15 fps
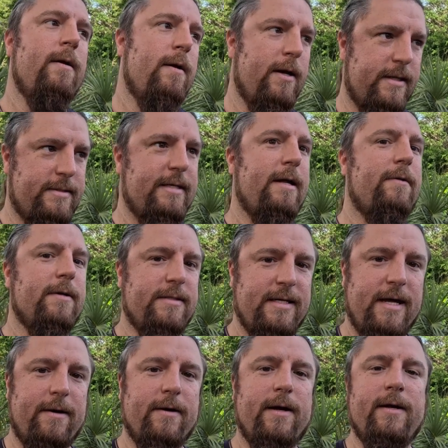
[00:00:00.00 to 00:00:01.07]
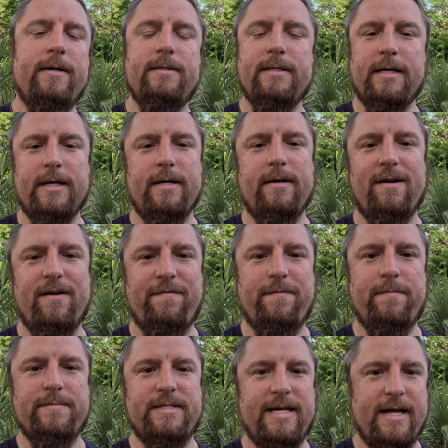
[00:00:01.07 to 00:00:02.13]
etc., to get enough
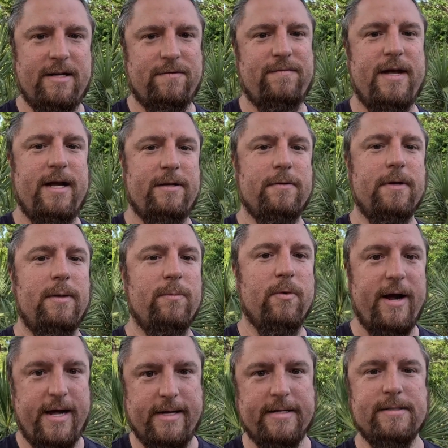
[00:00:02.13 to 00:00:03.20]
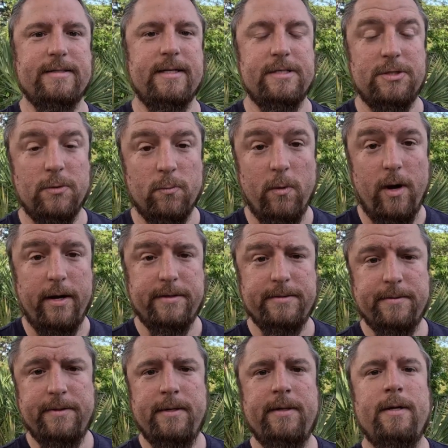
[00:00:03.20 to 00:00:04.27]
satisfactory brackets that you want.
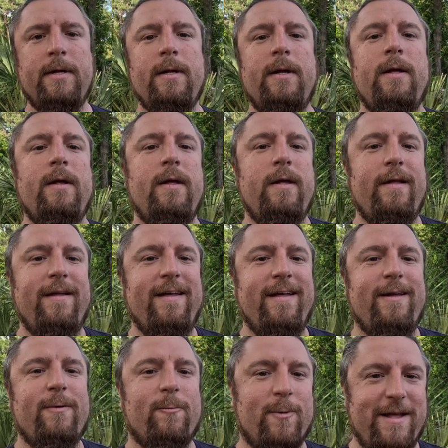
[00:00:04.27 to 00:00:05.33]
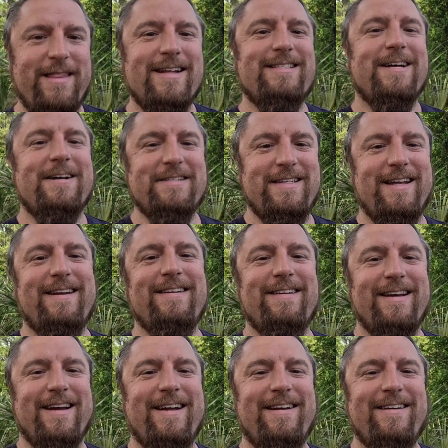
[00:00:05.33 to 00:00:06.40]
When that's all said and
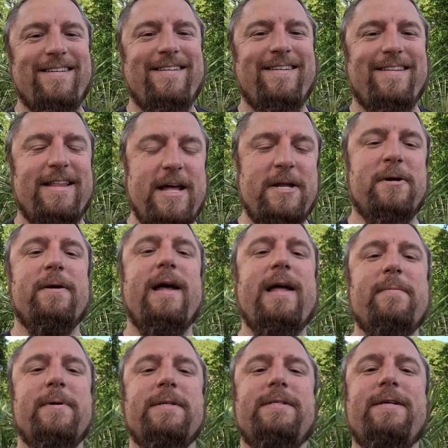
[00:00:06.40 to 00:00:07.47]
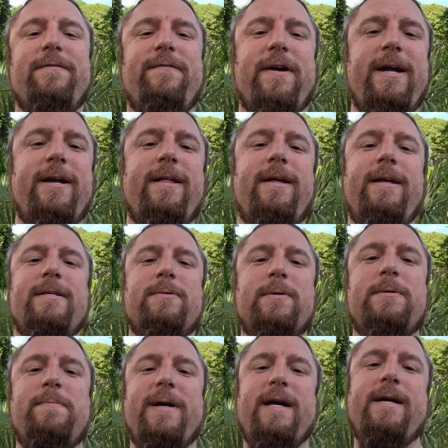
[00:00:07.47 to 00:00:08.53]
done, then you're able to finally
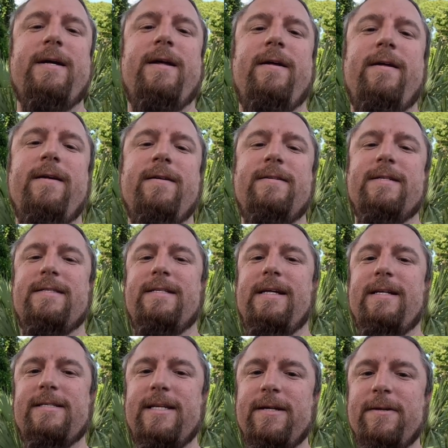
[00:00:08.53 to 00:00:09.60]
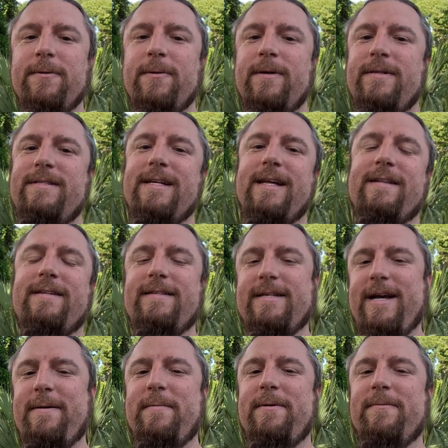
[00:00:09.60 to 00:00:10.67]
switch back to C2 to get the
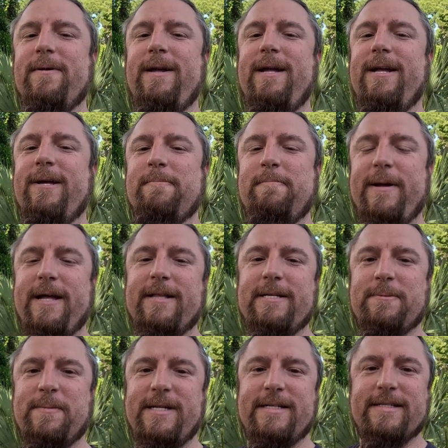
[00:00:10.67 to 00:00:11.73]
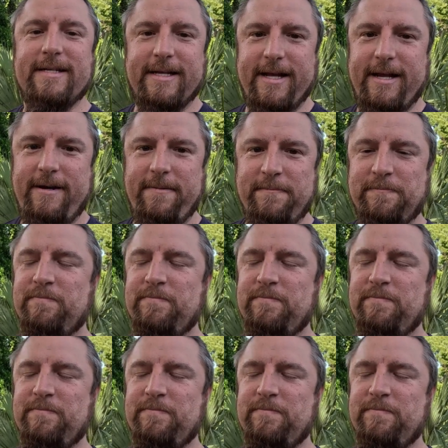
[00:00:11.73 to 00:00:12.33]
diamond ring Bailey's beads again.